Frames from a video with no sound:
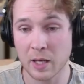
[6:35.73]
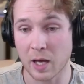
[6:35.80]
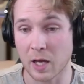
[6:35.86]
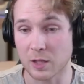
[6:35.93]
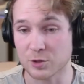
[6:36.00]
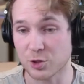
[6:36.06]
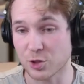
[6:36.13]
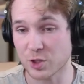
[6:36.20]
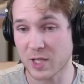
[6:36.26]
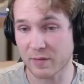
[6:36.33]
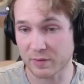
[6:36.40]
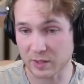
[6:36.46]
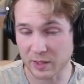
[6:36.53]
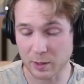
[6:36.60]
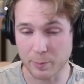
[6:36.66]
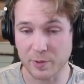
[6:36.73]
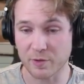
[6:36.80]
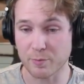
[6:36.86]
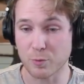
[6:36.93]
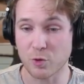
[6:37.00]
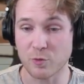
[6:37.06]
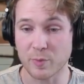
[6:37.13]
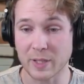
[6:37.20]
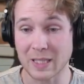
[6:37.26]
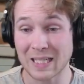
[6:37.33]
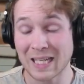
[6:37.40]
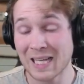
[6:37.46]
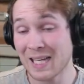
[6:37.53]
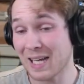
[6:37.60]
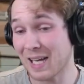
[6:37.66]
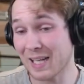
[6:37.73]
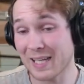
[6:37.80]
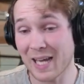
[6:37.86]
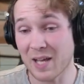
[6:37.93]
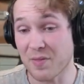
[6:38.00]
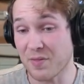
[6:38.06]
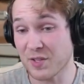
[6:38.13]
So you just have a little bit of movement. Again,